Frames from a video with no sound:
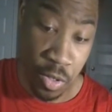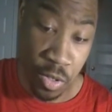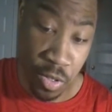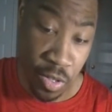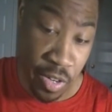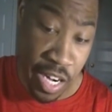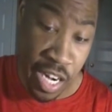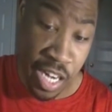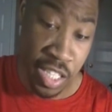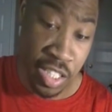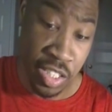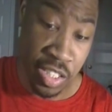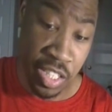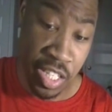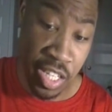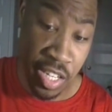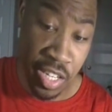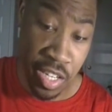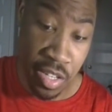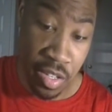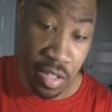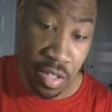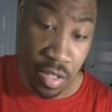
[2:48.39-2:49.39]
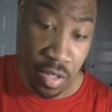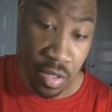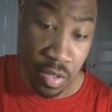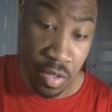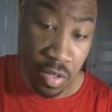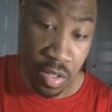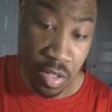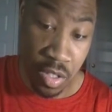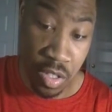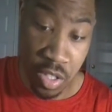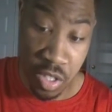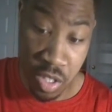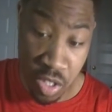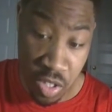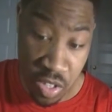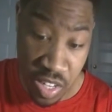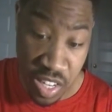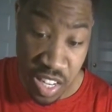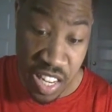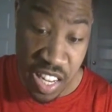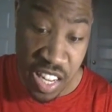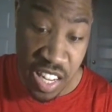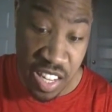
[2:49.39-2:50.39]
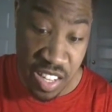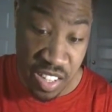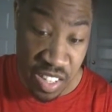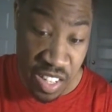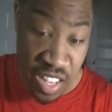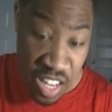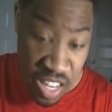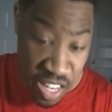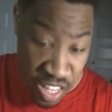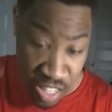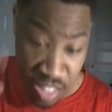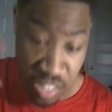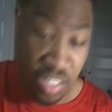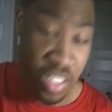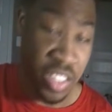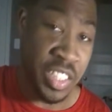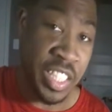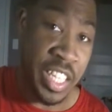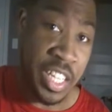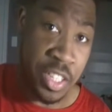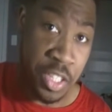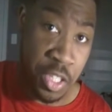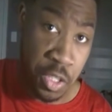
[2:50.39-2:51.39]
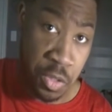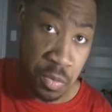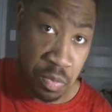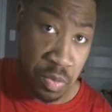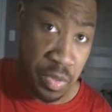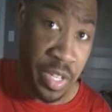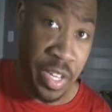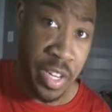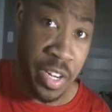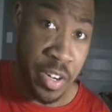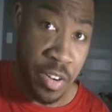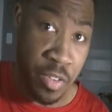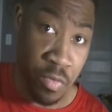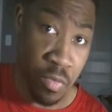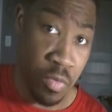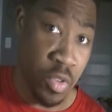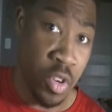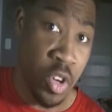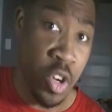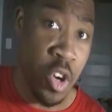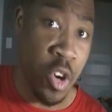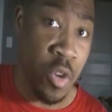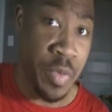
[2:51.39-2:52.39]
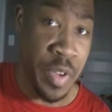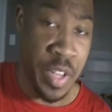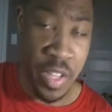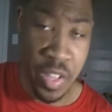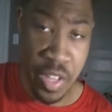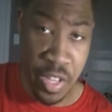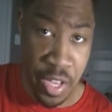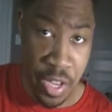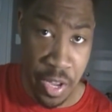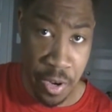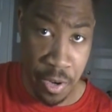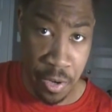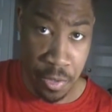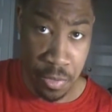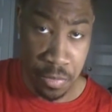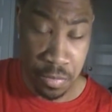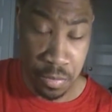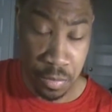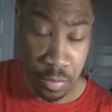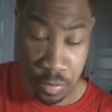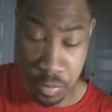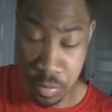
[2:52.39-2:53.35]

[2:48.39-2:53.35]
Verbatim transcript: Or actually, Go ahead. It looks like there's plenty of room in there.